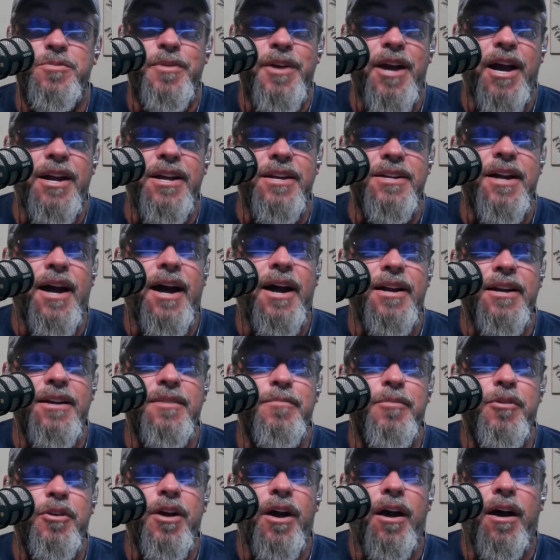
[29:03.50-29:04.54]
to be 80 to 90,
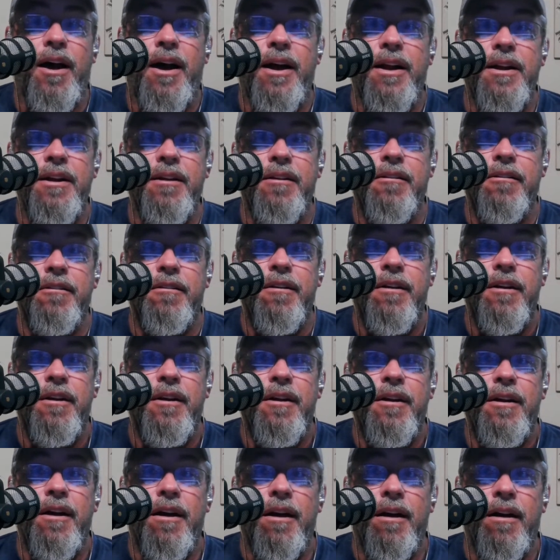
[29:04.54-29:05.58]
pretty hot here.
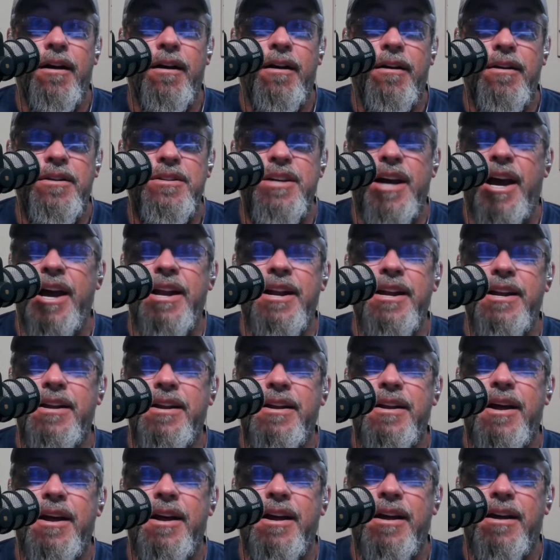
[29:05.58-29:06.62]
It's 80
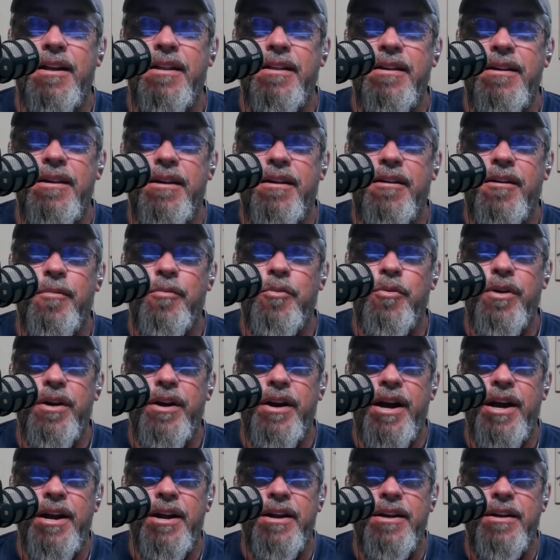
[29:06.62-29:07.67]
today, I think, up around
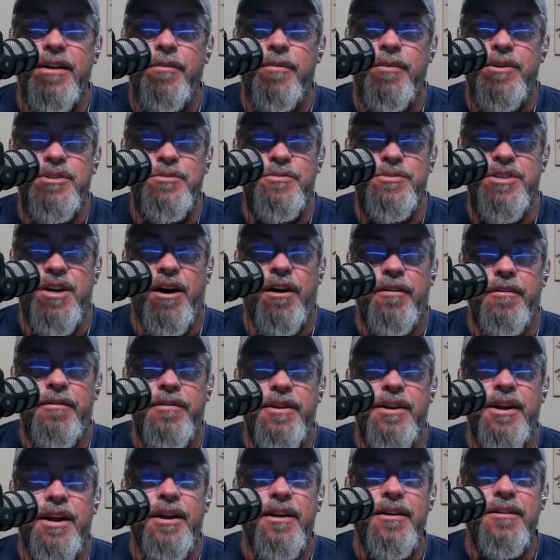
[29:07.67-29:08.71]
80, which was hotter
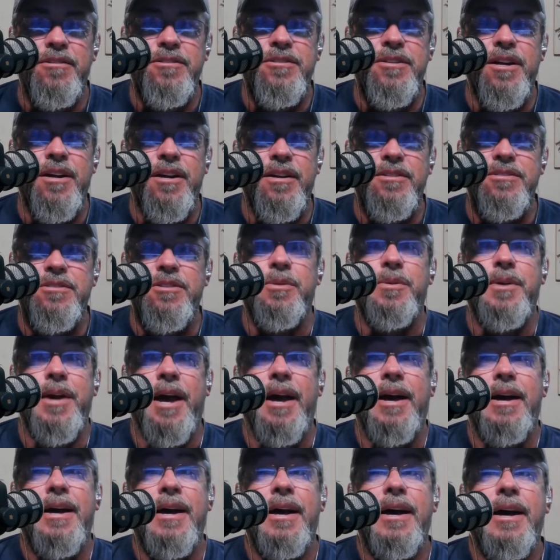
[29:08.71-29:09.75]
than yesterday. So, yeah,
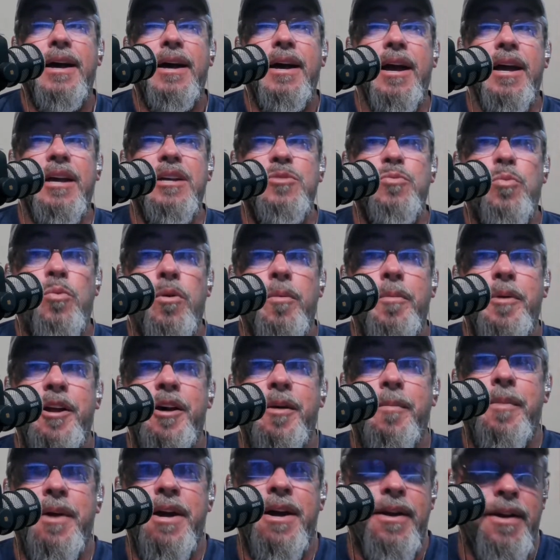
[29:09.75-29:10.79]
it's warming
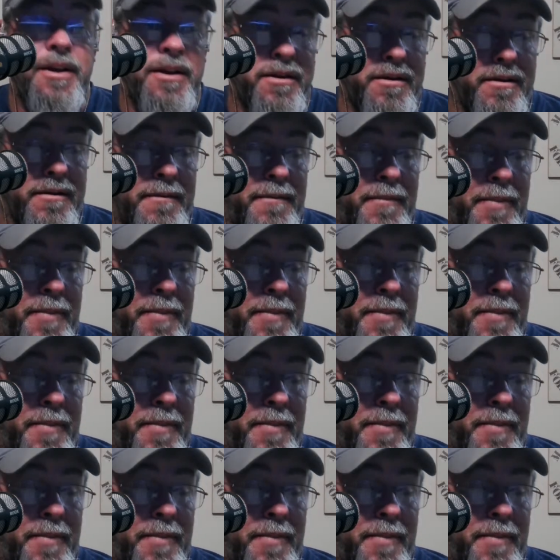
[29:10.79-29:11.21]
up down here.